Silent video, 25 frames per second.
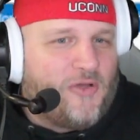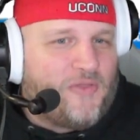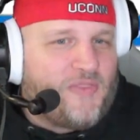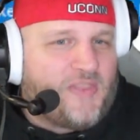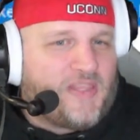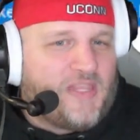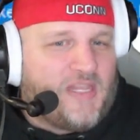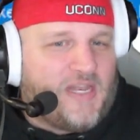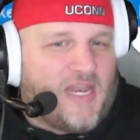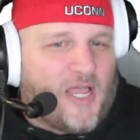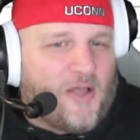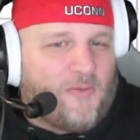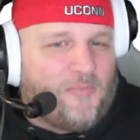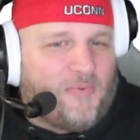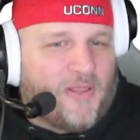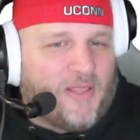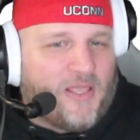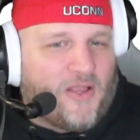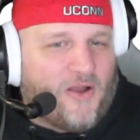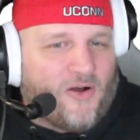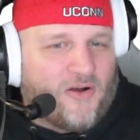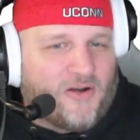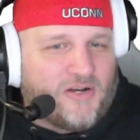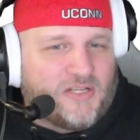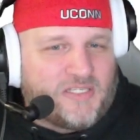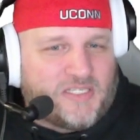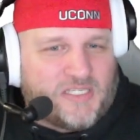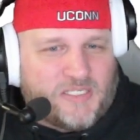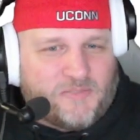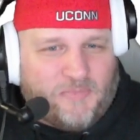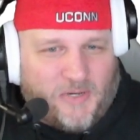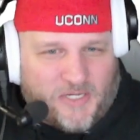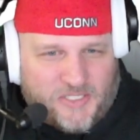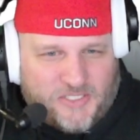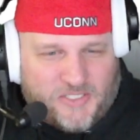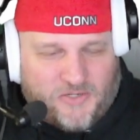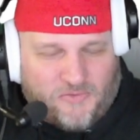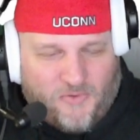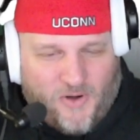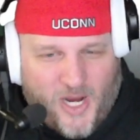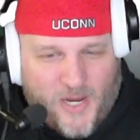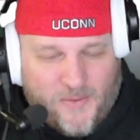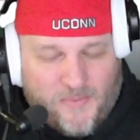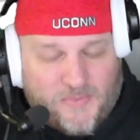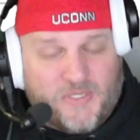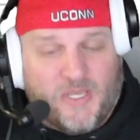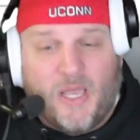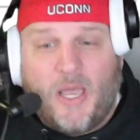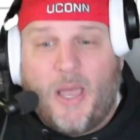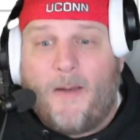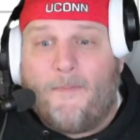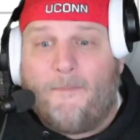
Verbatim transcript: that the now playing artist is Busta Rhymes.